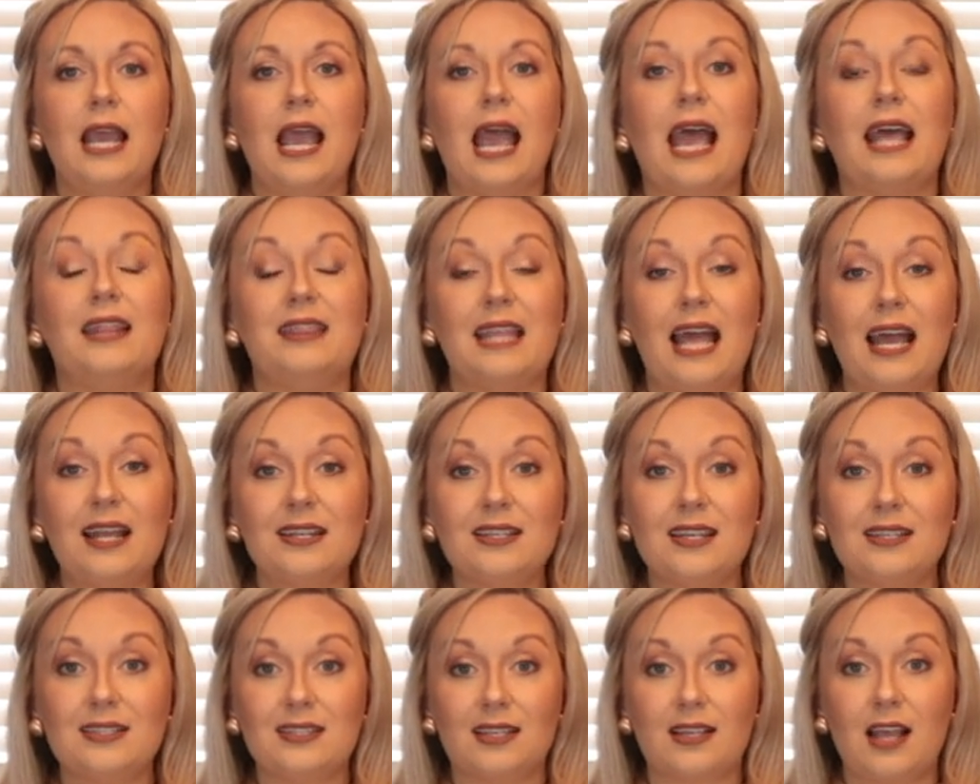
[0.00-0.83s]
And that
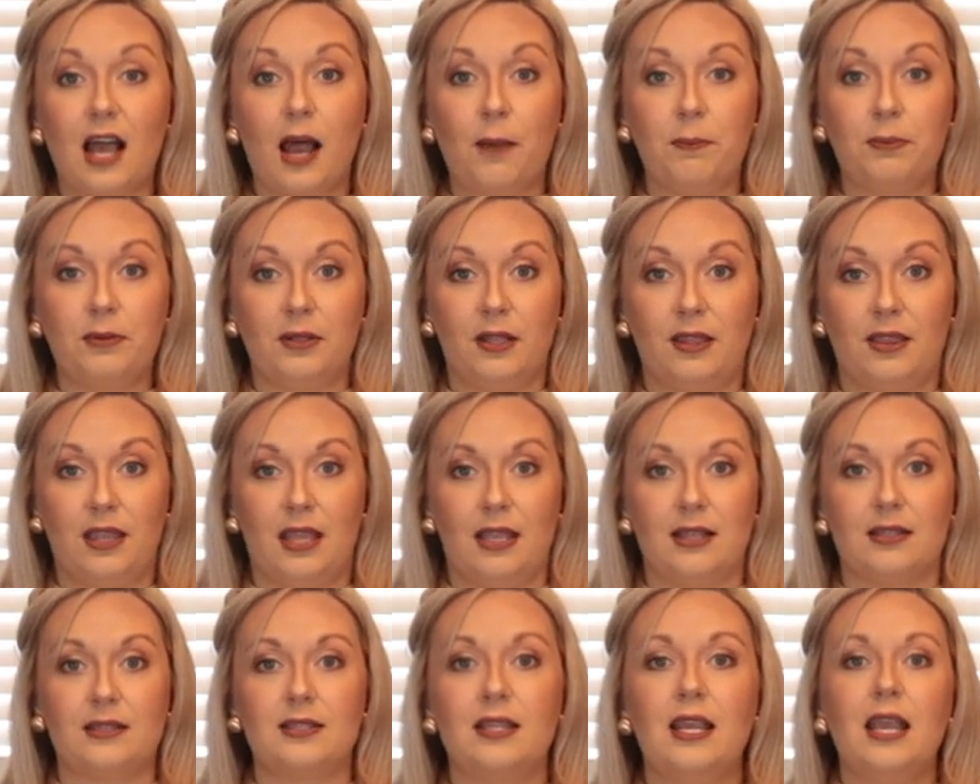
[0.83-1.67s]
does a couple of
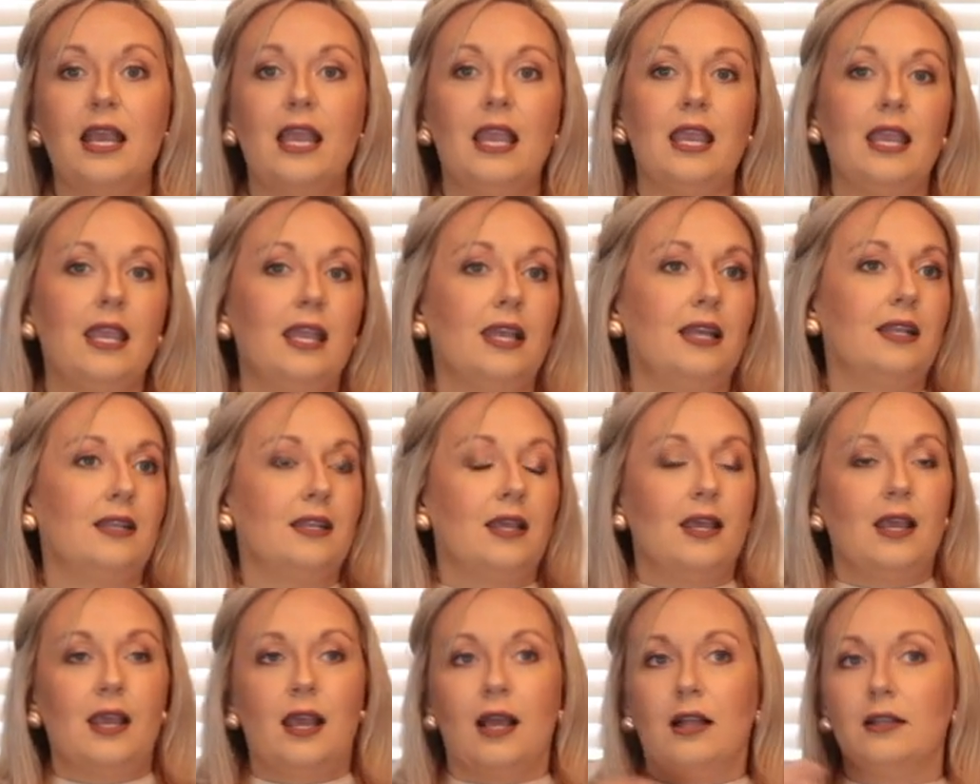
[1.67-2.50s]
things. It
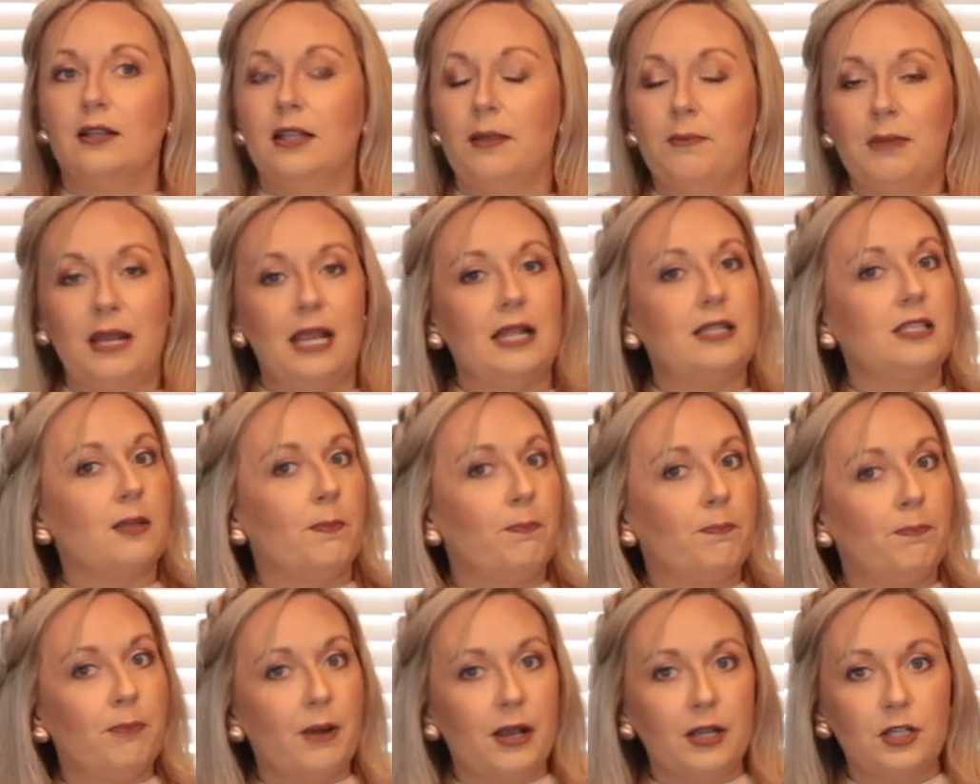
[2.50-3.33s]
eliminates a
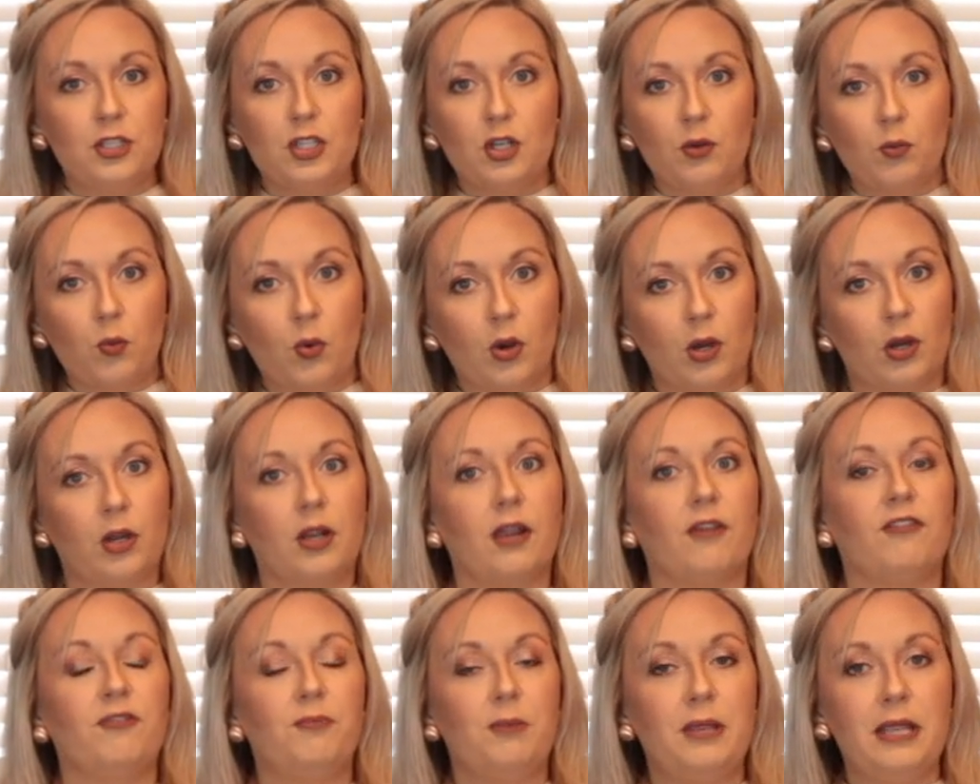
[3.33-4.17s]
bunch of
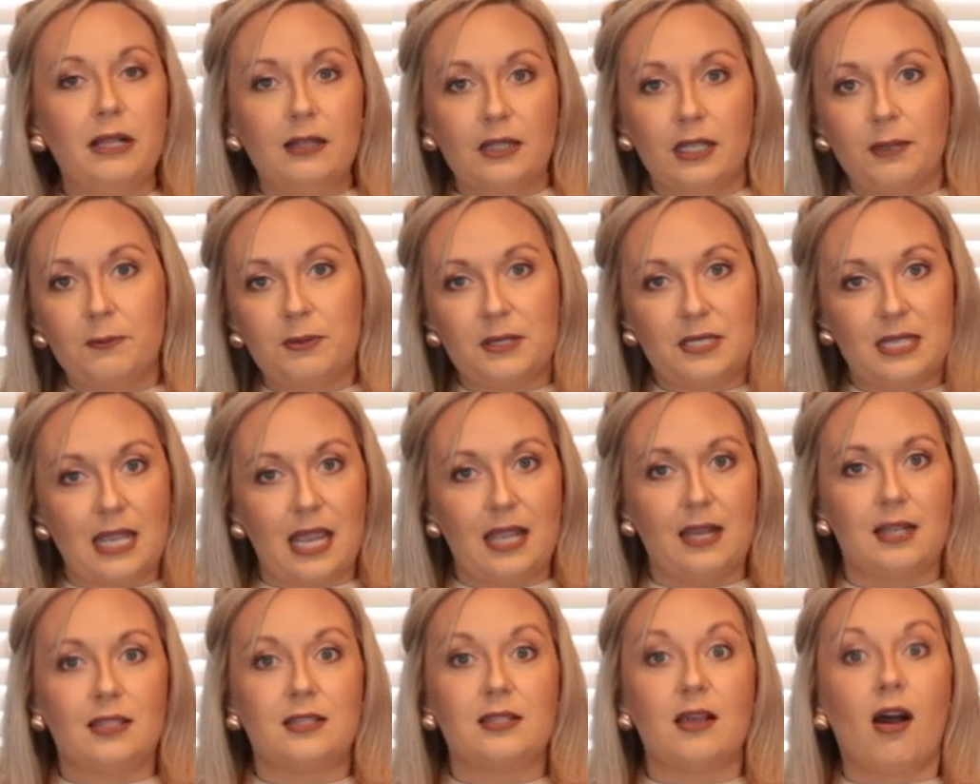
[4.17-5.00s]
work of peeling
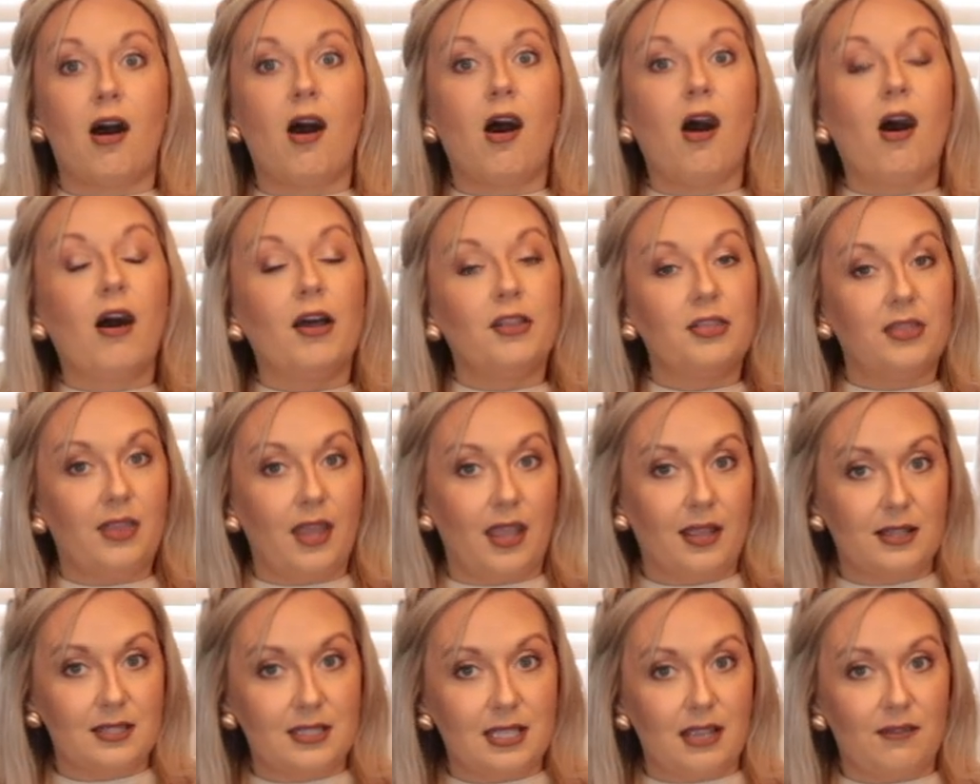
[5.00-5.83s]
potatoes on
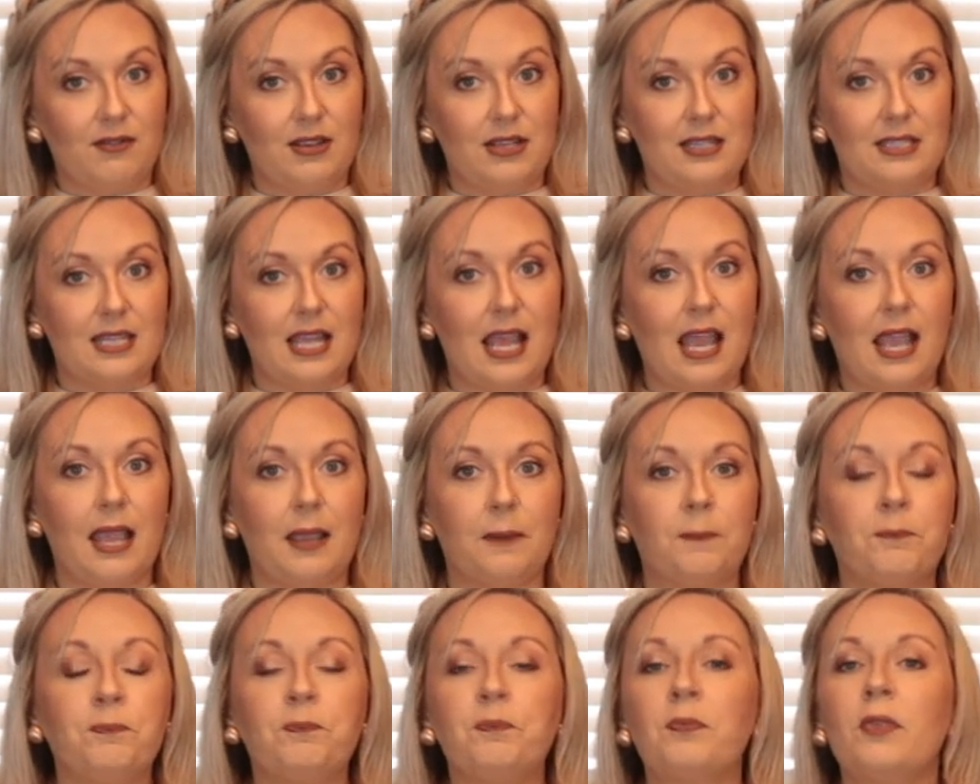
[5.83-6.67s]
Thanksgiving
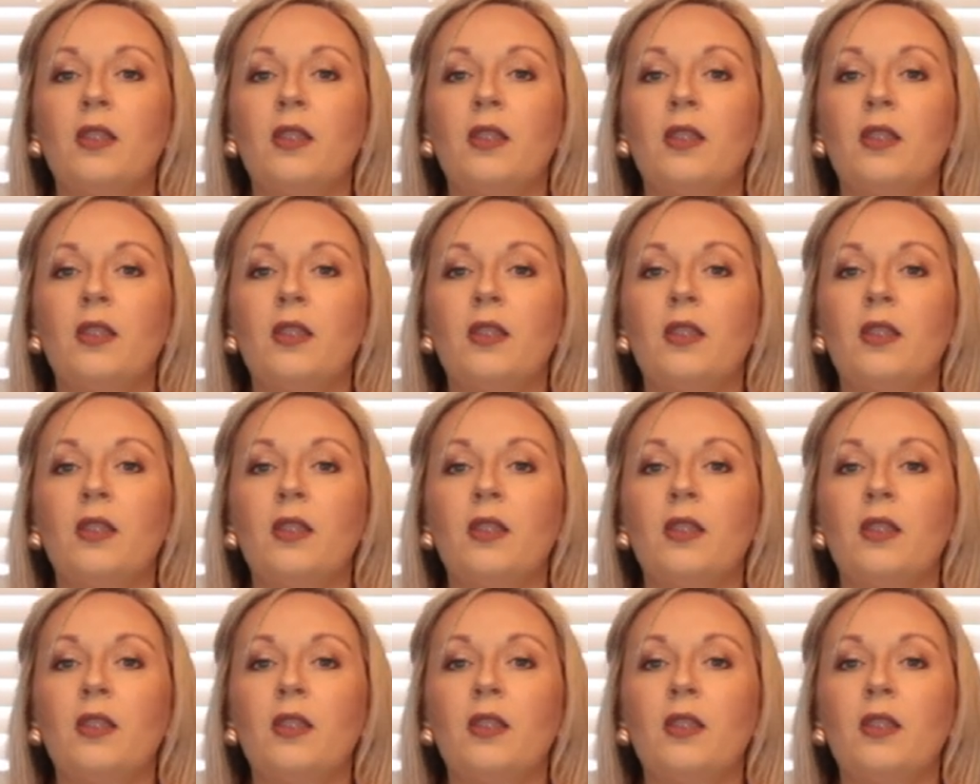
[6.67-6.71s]
Day